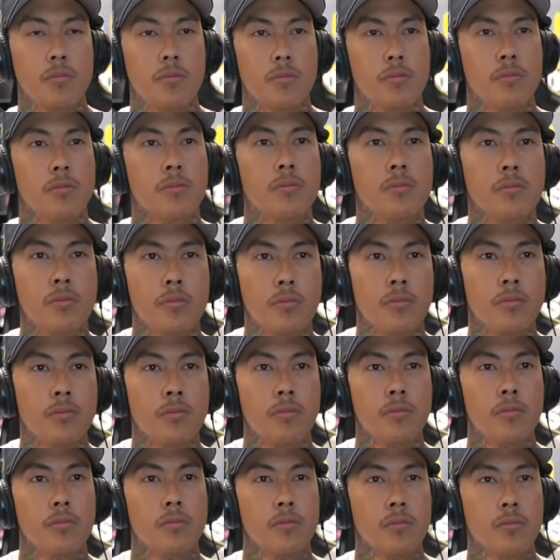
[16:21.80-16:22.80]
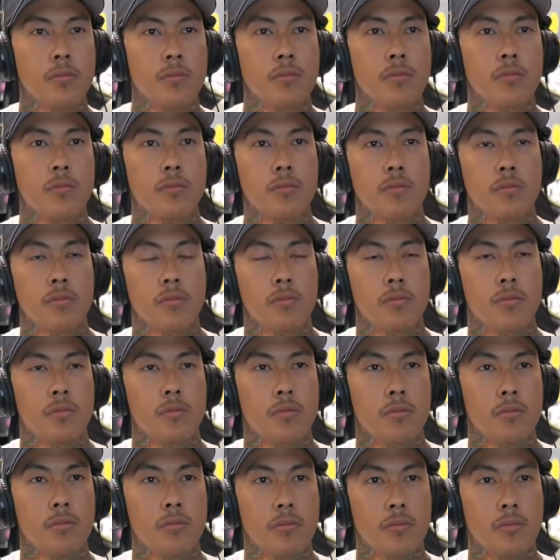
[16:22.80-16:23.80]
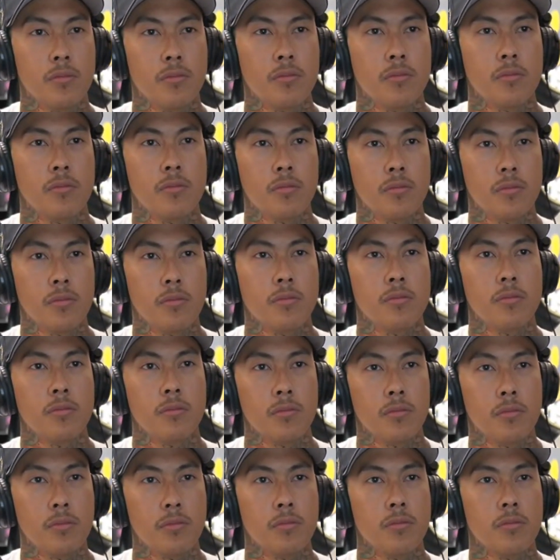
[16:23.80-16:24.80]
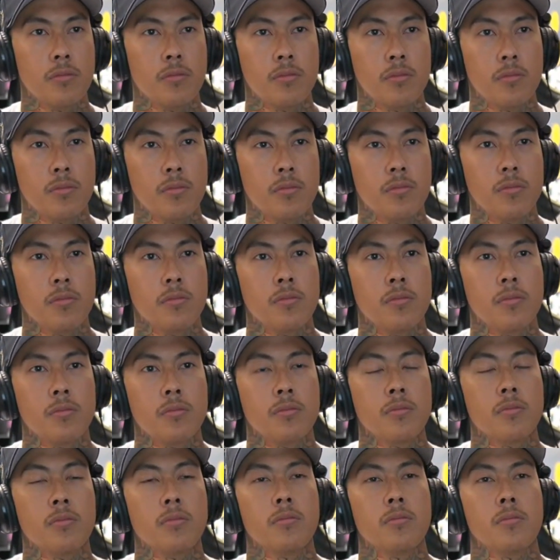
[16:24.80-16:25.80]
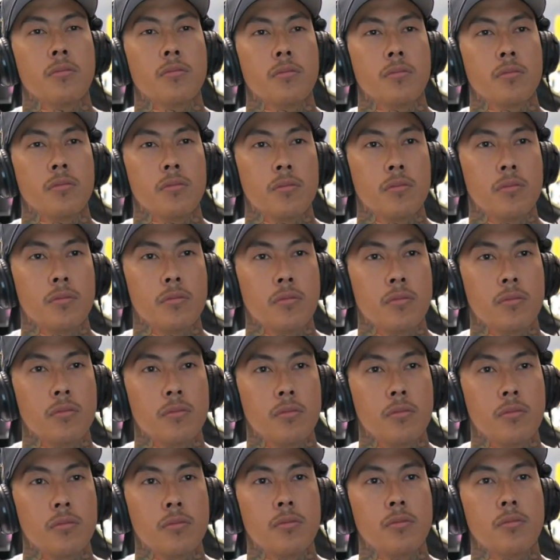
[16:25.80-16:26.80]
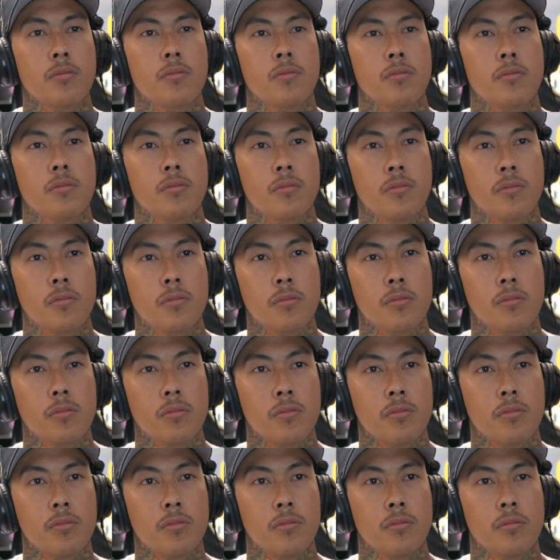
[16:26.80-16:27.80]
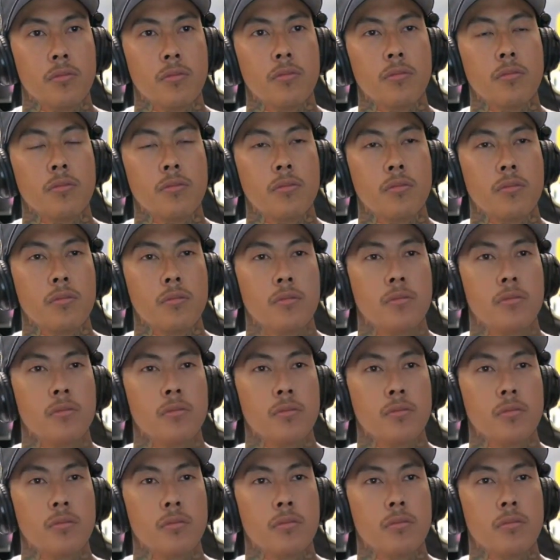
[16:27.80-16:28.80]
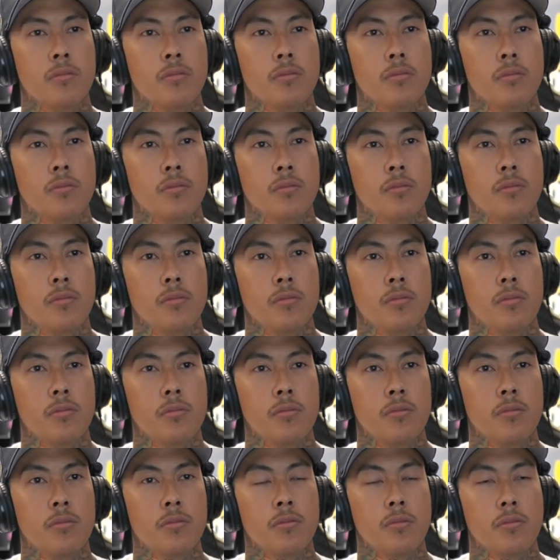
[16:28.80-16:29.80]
(not speaking)